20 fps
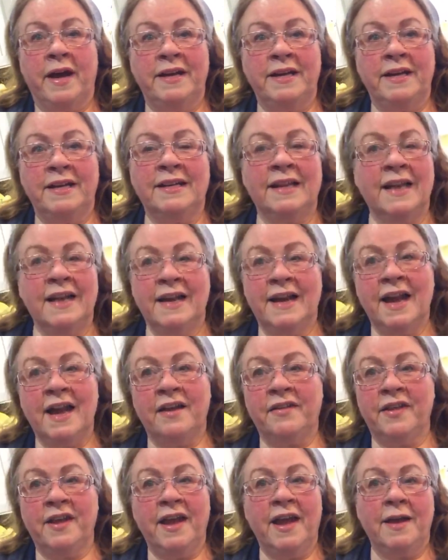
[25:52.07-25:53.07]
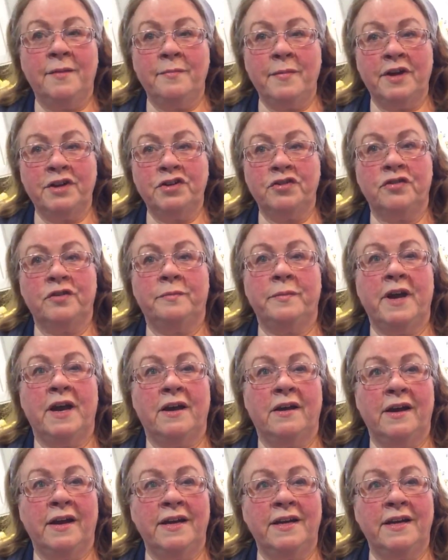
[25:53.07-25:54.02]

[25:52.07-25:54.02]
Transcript: I didn't like how they had measured them out.